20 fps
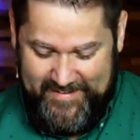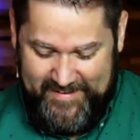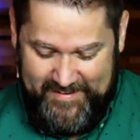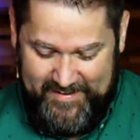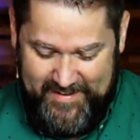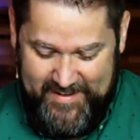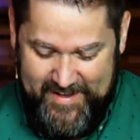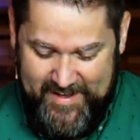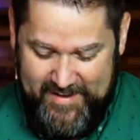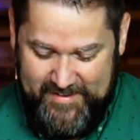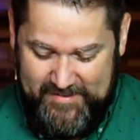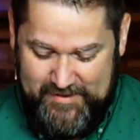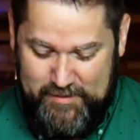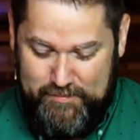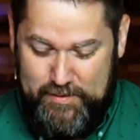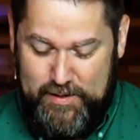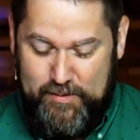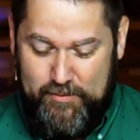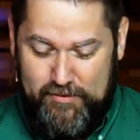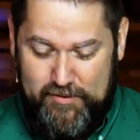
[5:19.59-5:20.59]
to
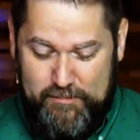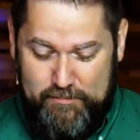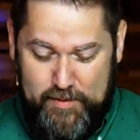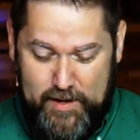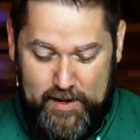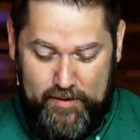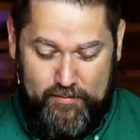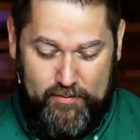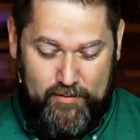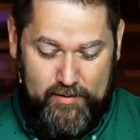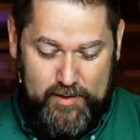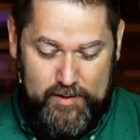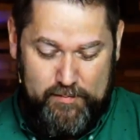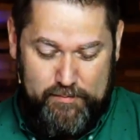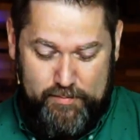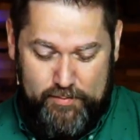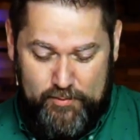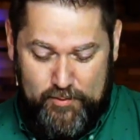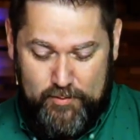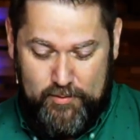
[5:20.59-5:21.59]
be respectful
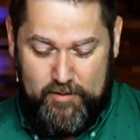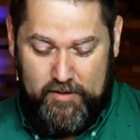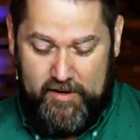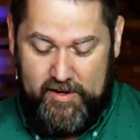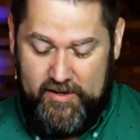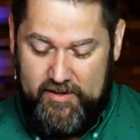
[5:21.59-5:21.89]
and pure